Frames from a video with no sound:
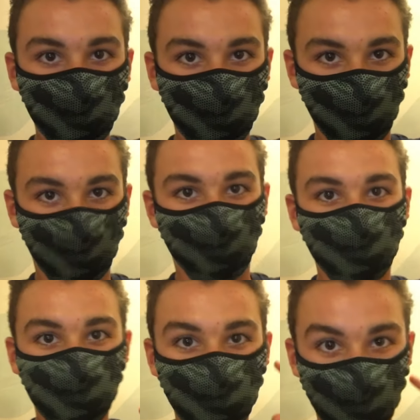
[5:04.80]
Okay,
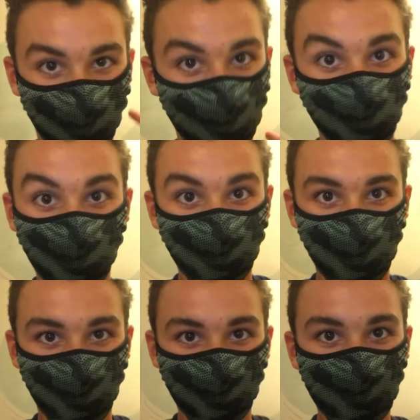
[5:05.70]
that's a lot
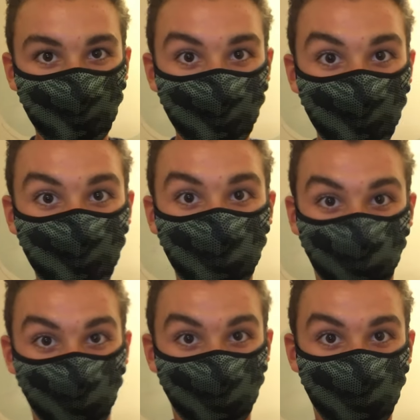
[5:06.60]
better. Now it's
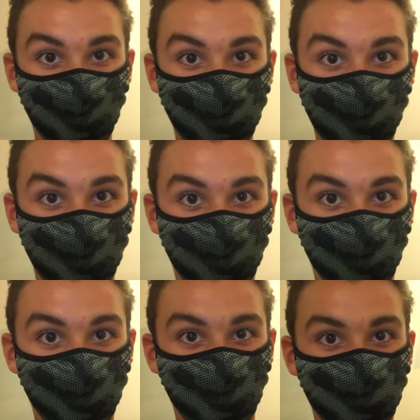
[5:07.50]
time to get out of
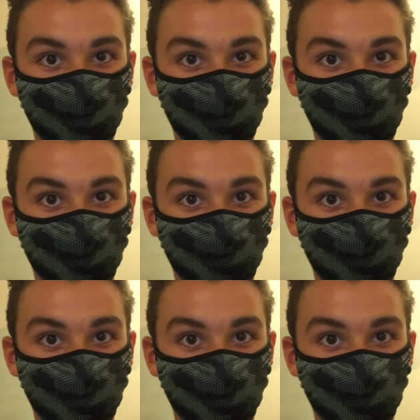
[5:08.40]
here.